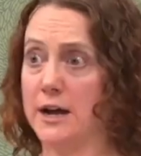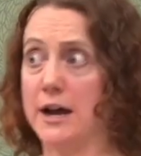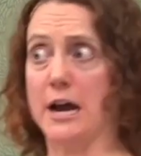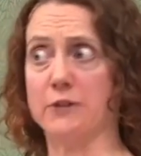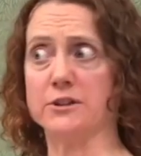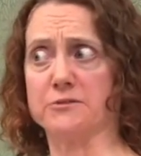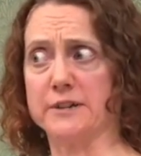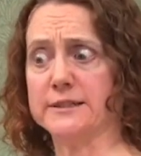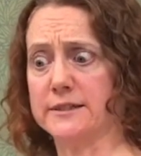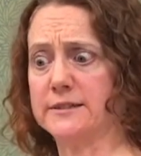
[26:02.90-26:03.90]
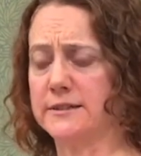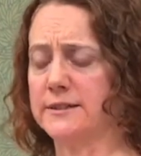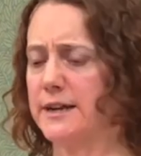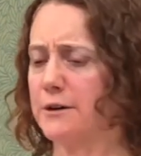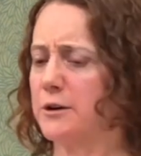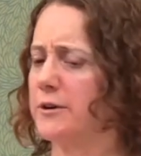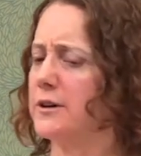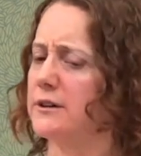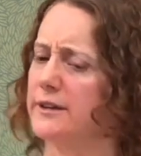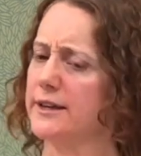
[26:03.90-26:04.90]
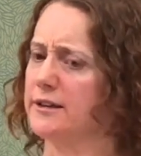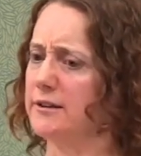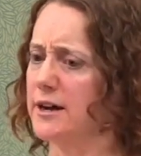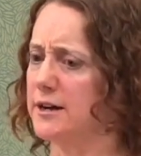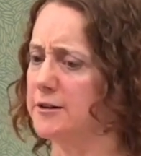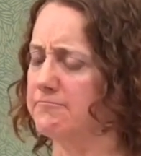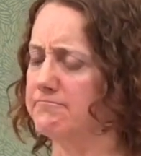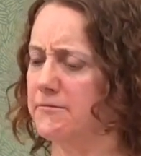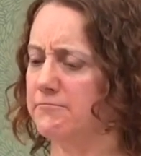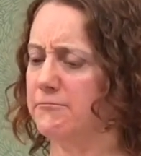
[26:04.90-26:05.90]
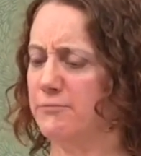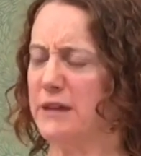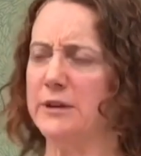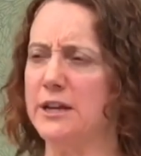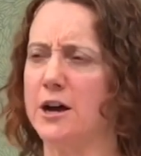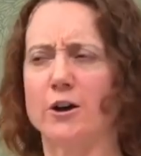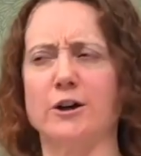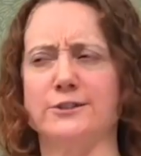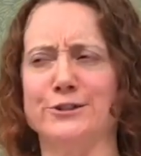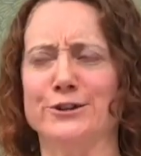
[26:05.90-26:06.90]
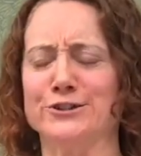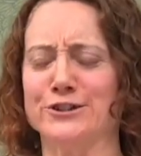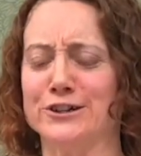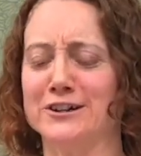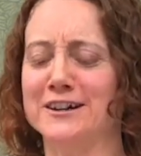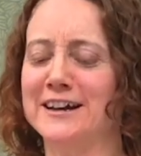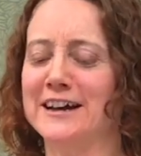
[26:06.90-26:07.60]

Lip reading: how it's racist and terrible and maybe unconstitutional.